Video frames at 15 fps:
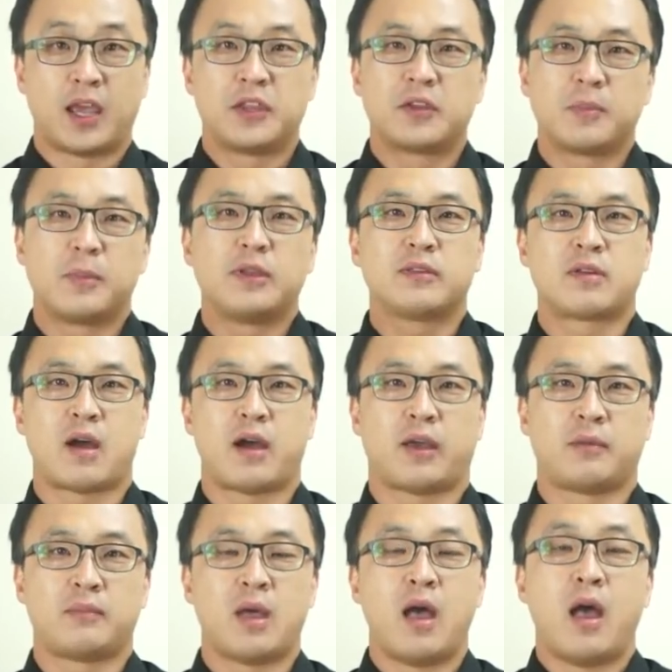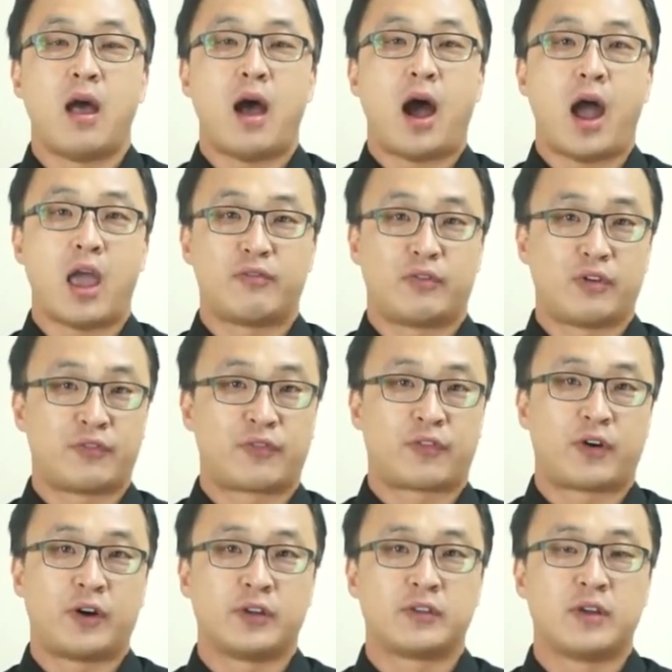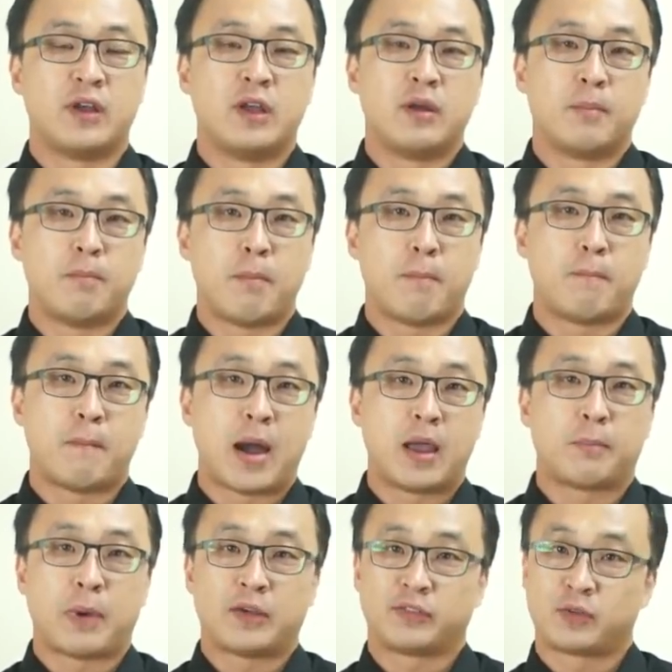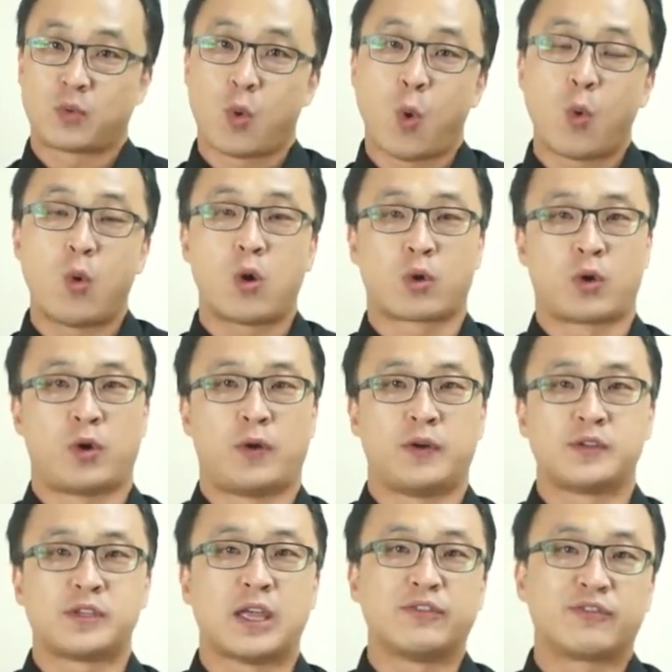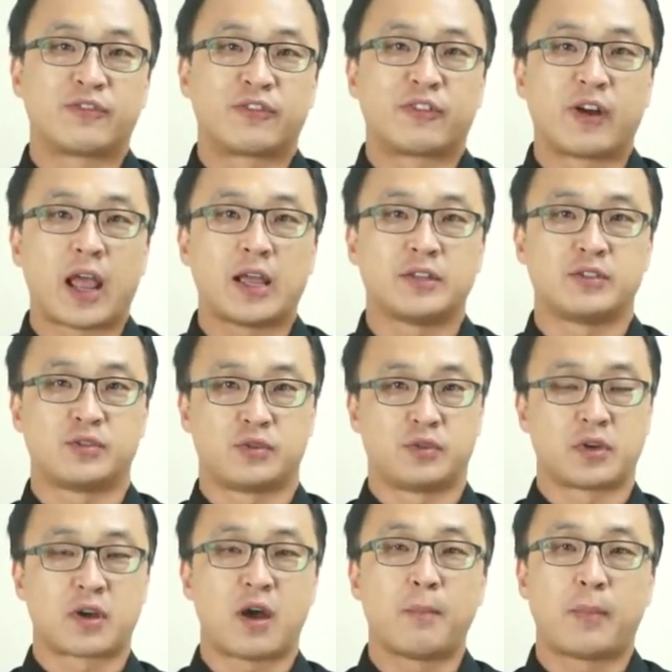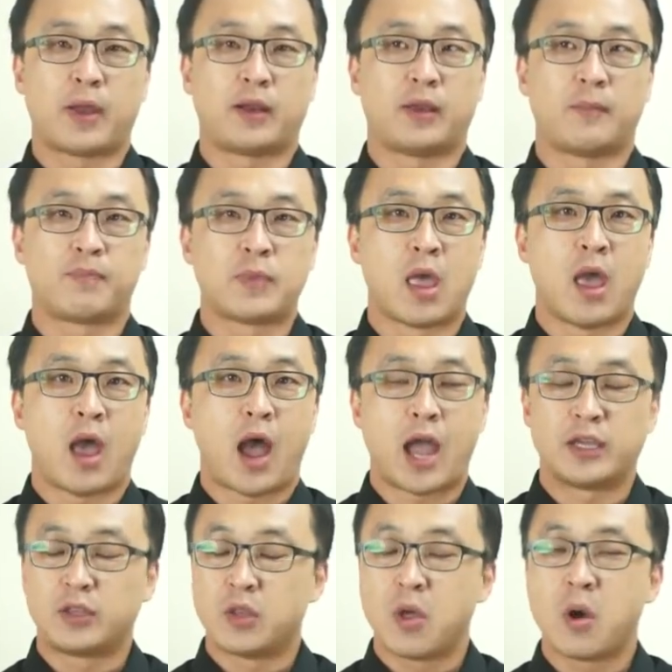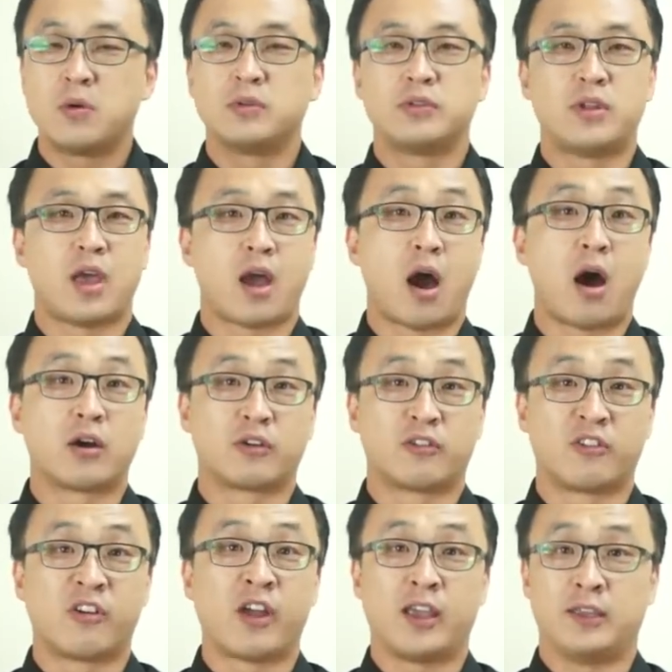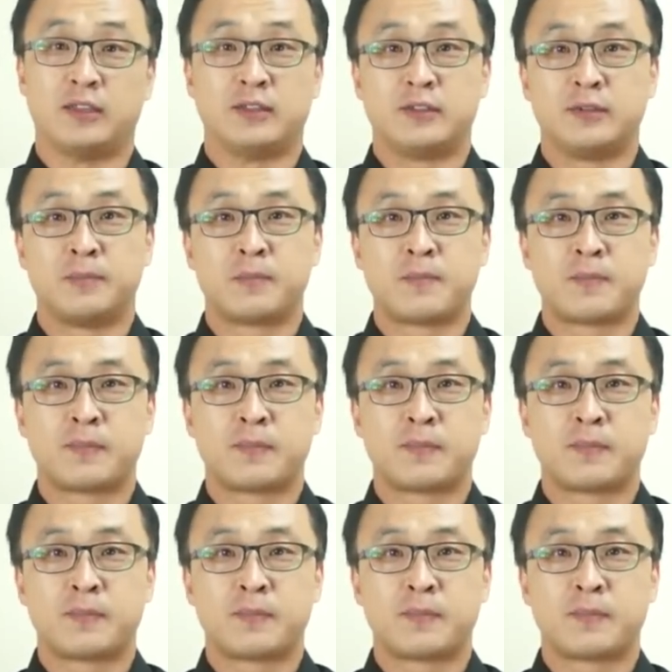In the meantime, I referred my past coworkers and friends to the company. I know they are great.